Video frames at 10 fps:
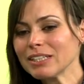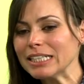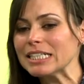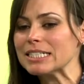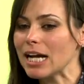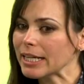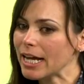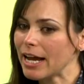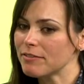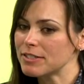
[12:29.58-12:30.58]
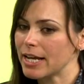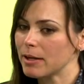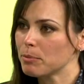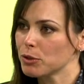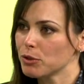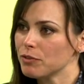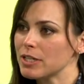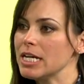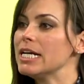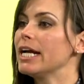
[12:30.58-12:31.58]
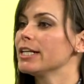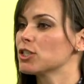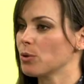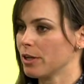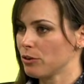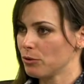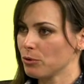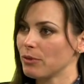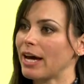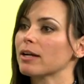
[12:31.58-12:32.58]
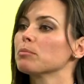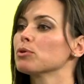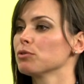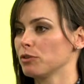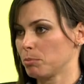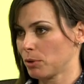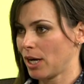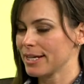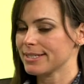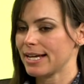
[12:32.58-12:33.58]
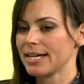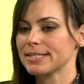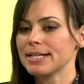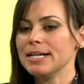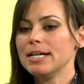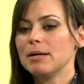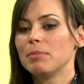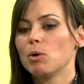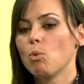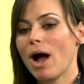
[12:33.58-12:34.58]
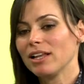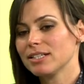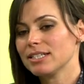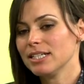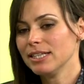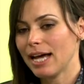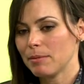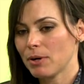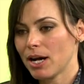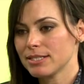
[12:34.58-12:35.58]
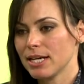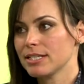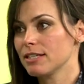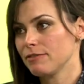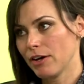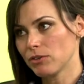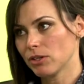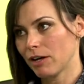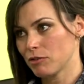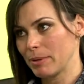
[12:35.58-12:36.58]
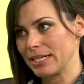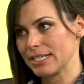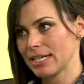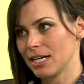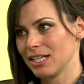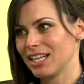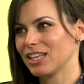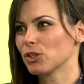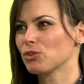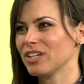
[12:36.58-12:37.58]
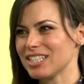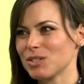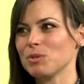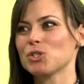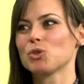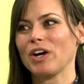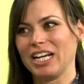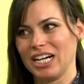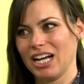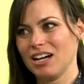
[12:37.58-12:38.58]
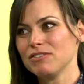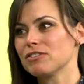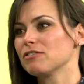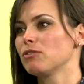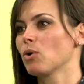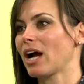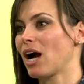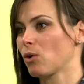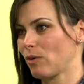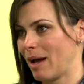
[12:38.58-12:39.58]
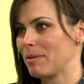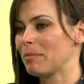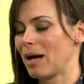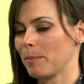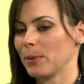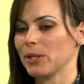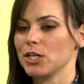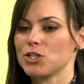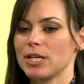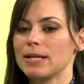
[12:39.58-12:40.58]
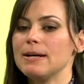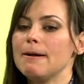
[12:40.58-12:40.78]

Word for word: It is not yet FDA approved. It's going through that approval process. But while it's in that process, the federal government decided that the risk was great enough for our rabbit population